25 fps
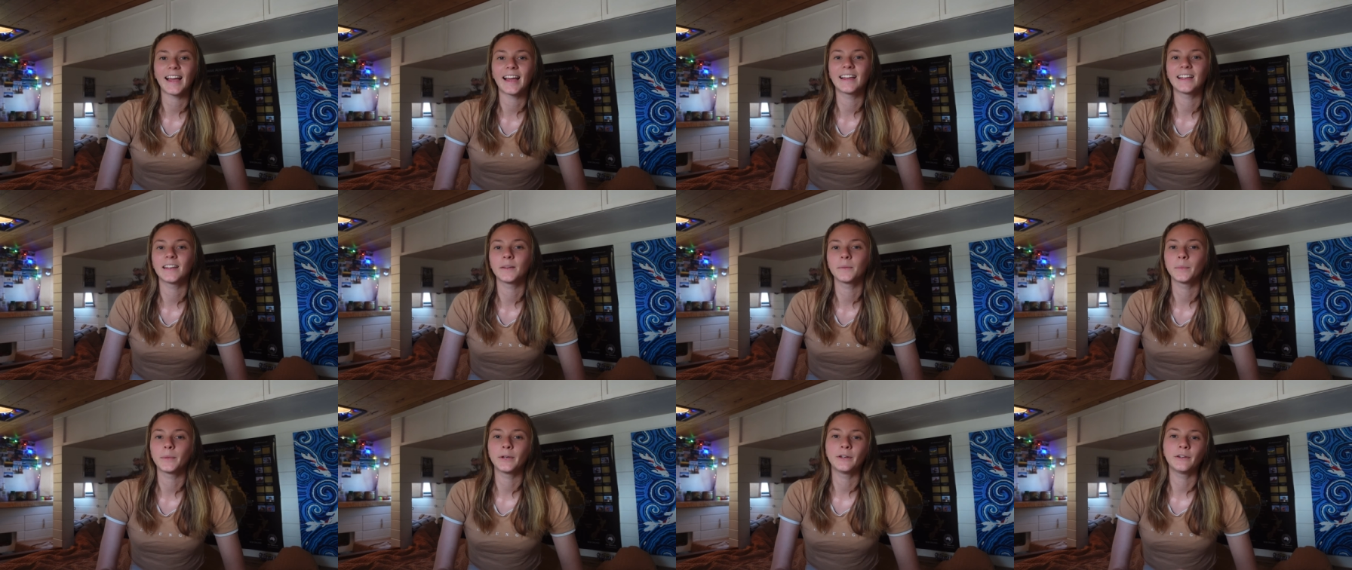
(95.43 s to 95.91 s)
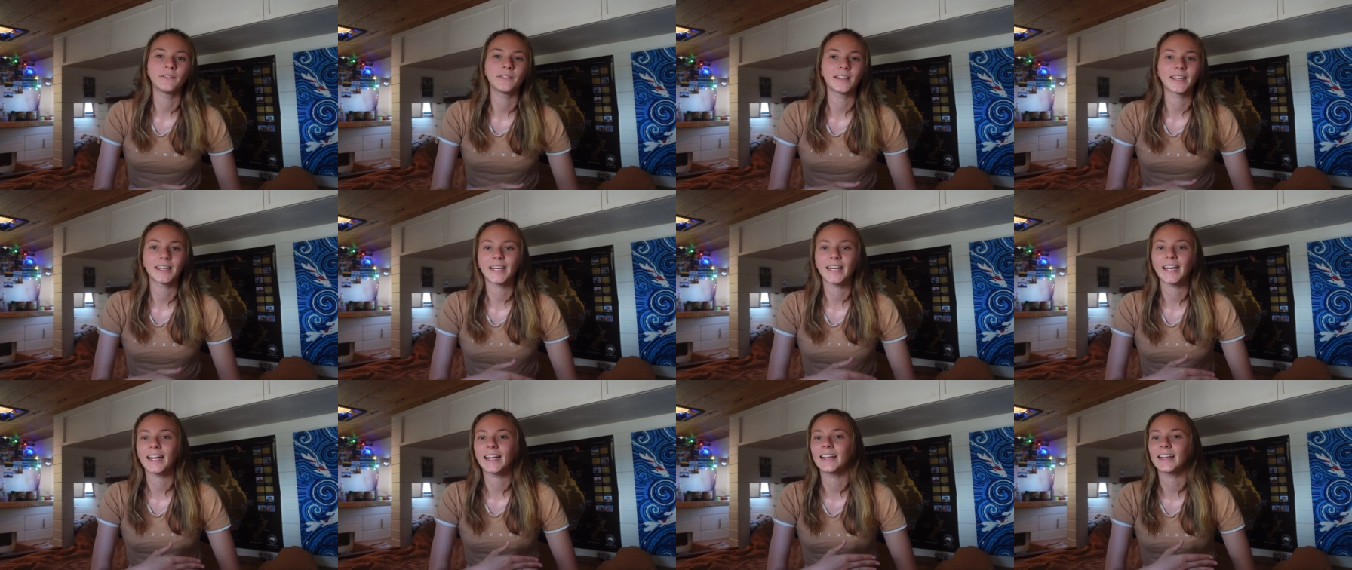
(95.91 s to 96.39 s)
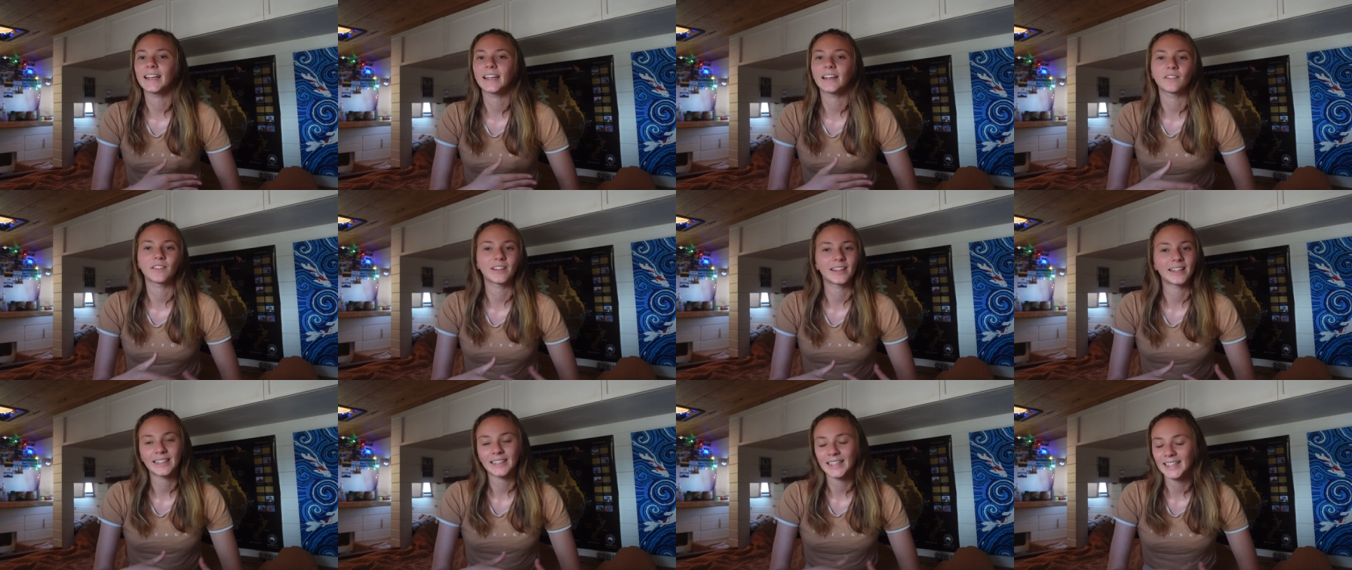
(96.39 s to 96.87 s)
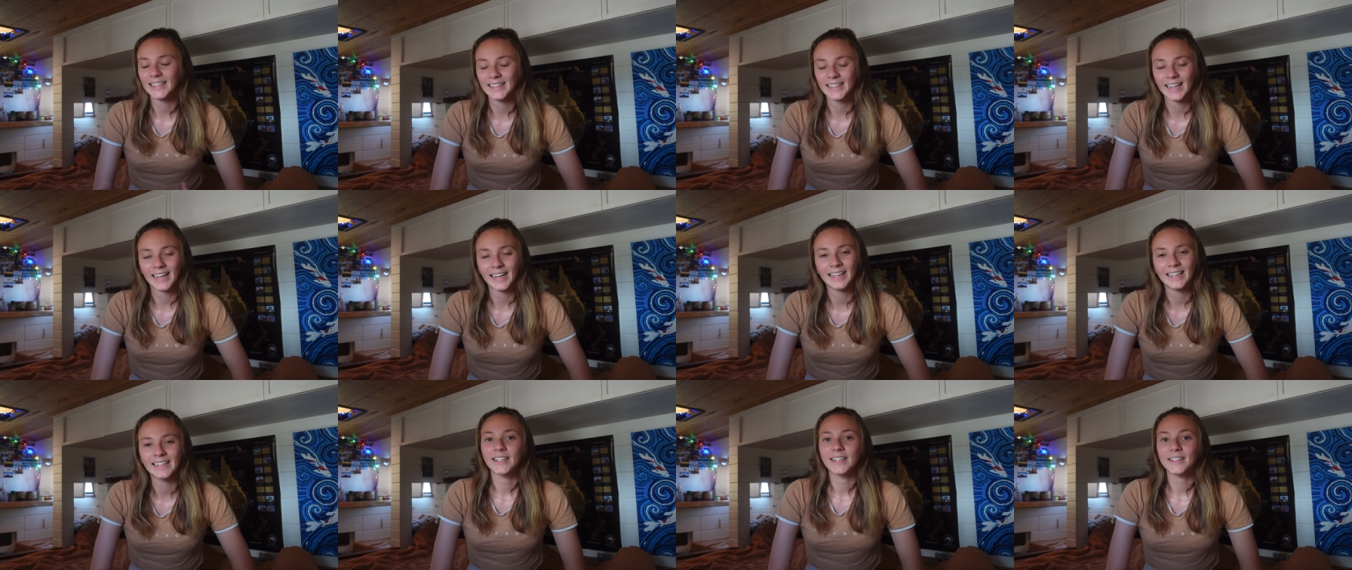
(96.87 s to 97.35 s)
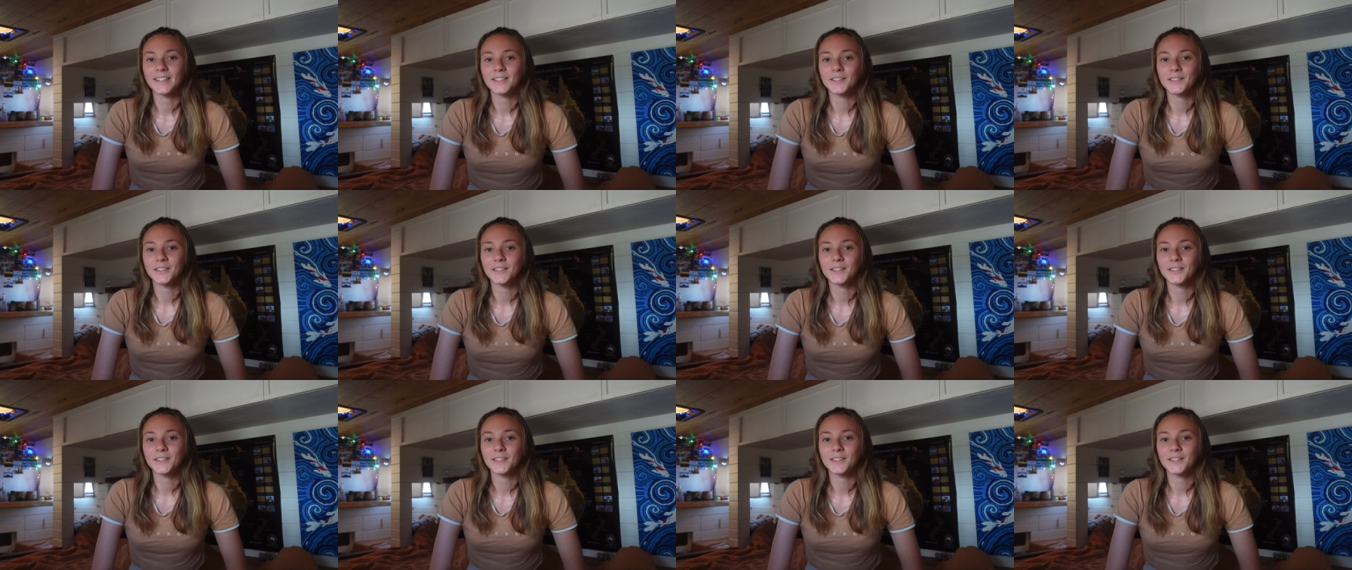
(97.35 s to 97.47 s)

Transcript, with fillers: and moving and everything like that.